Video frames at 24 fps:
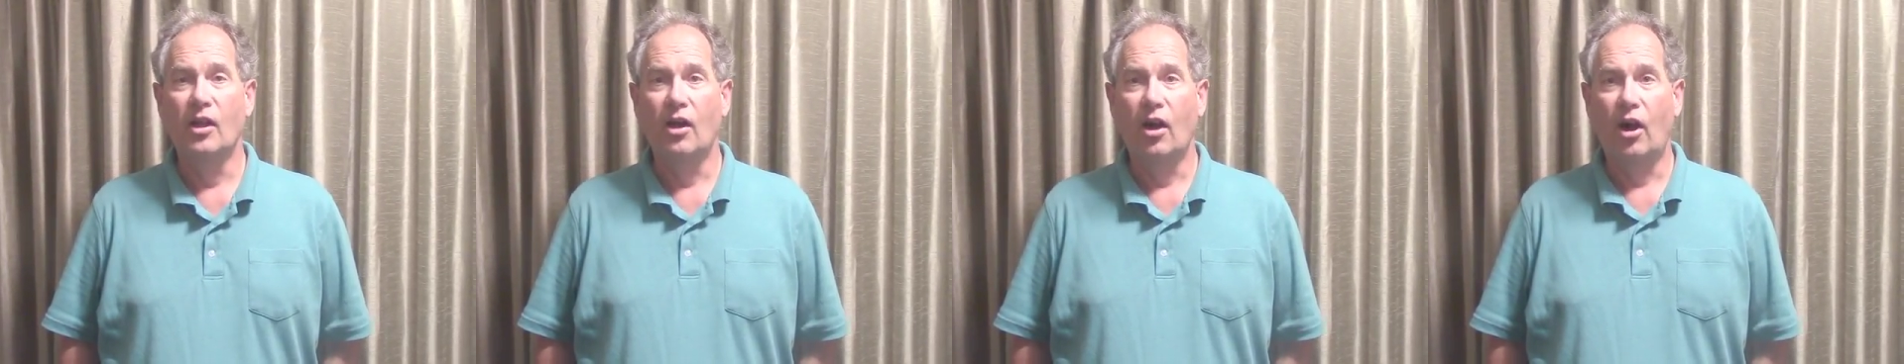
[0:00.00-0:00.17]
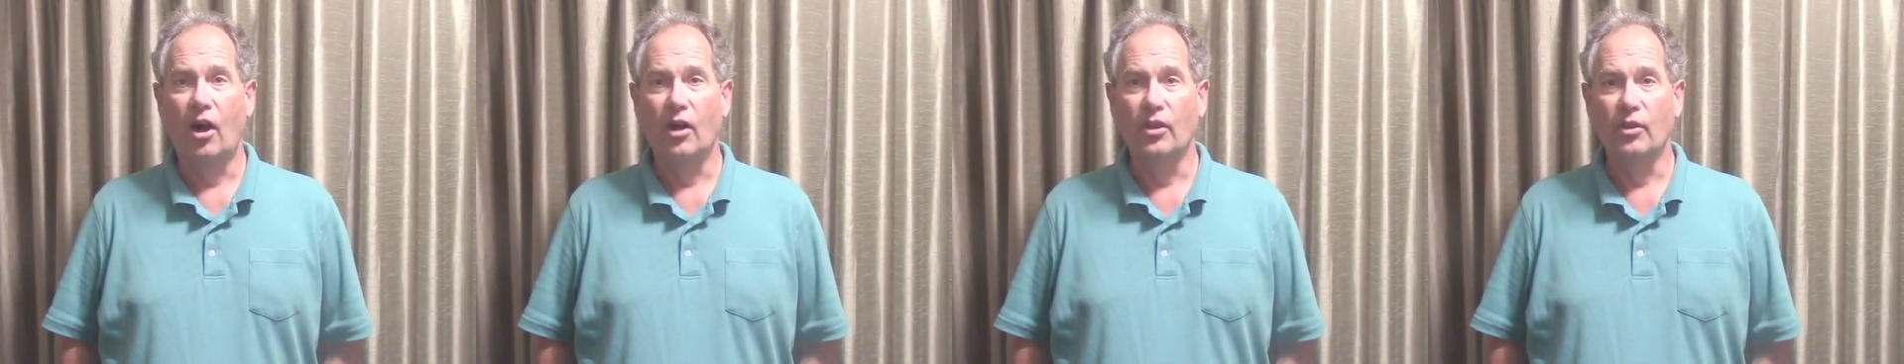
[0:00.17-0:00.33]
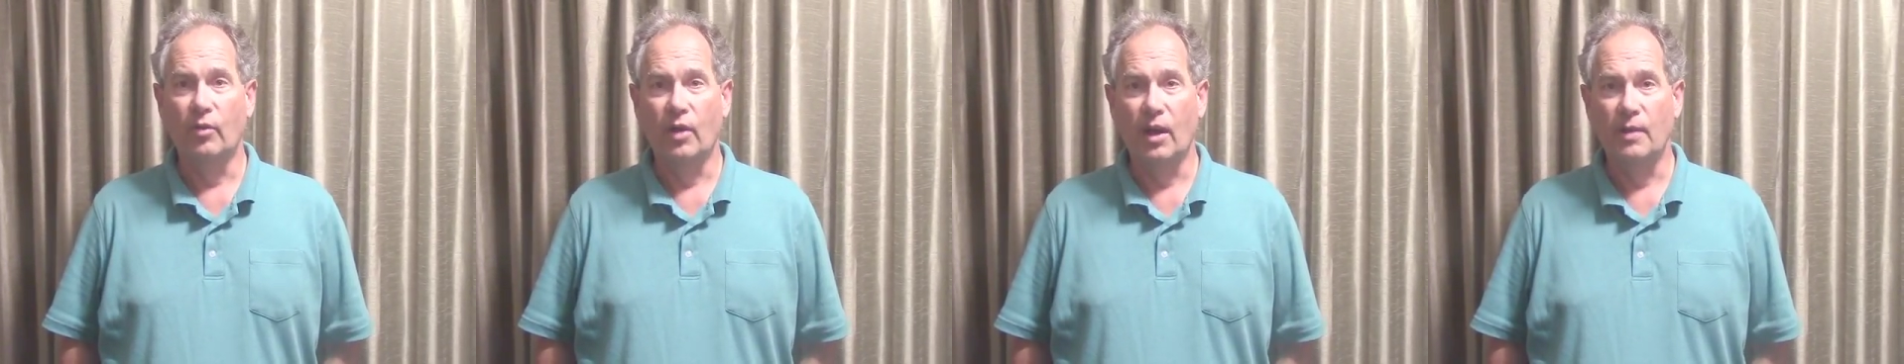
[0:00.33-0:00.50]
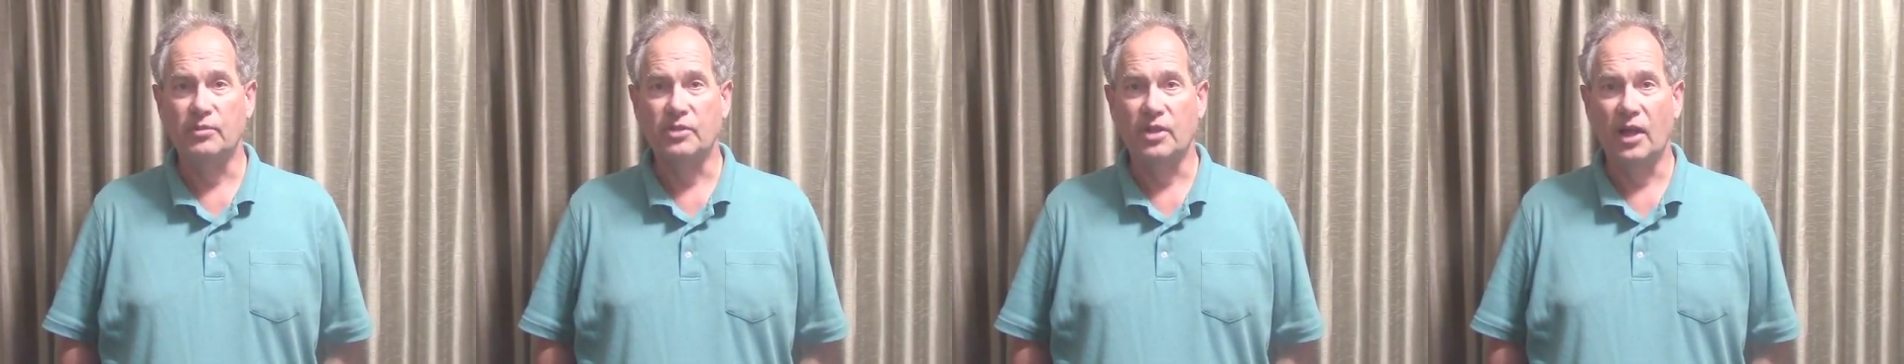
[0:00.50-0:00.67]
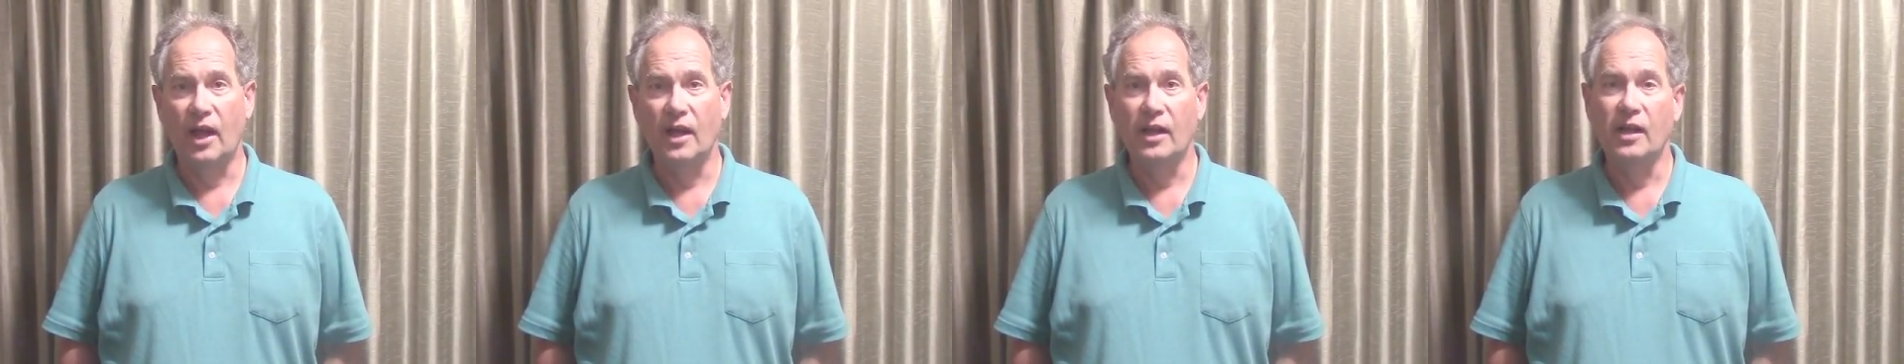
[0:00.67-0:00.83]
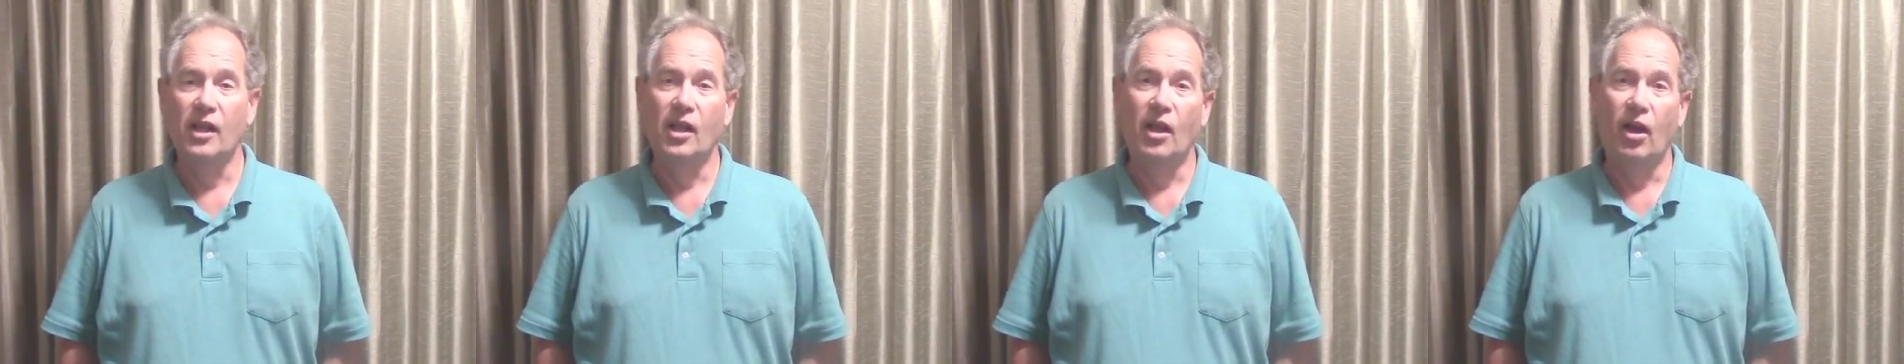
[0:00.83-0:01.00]
on the
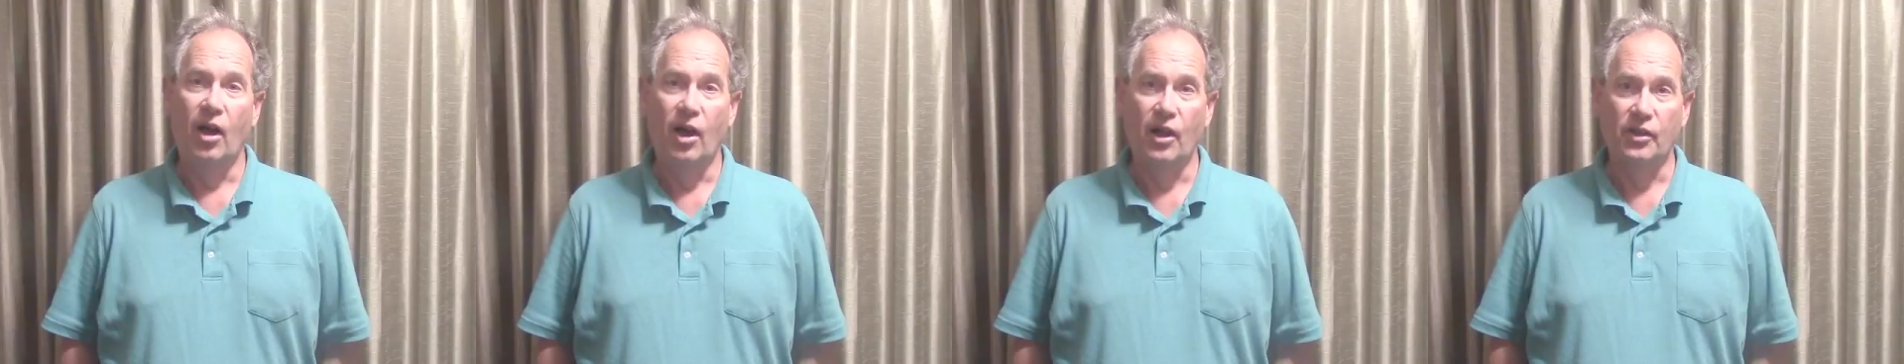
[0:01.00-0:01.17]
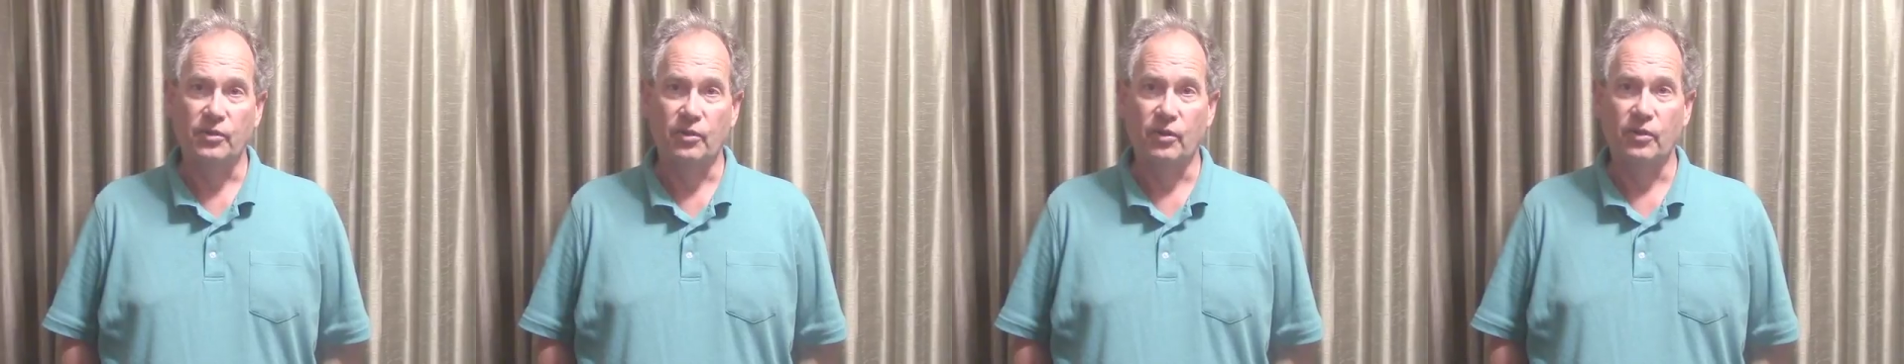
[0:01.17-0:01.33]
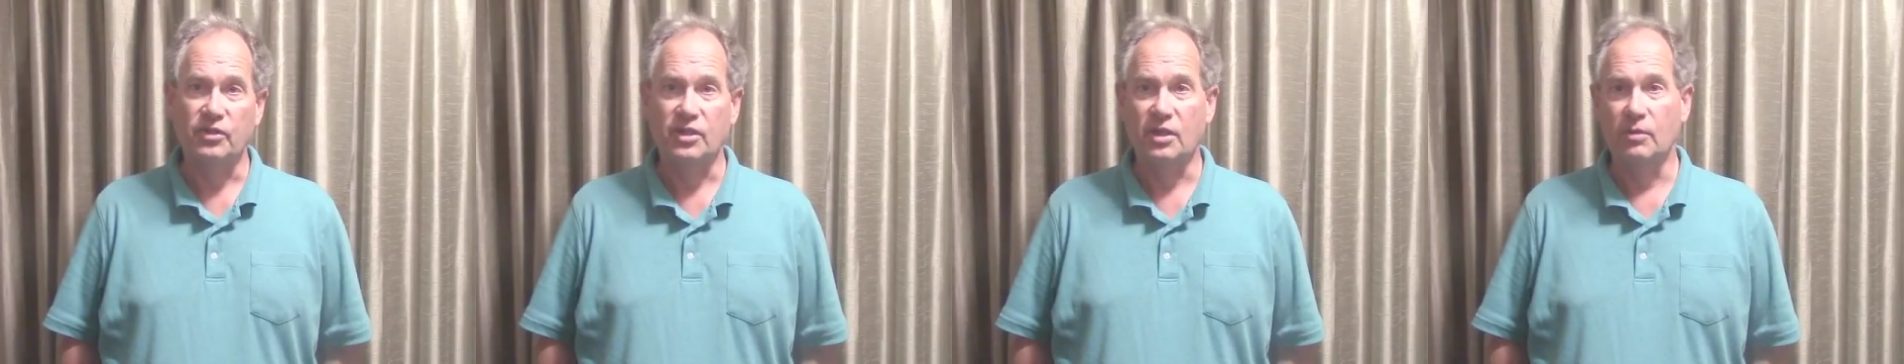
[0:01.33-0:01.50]
website, also on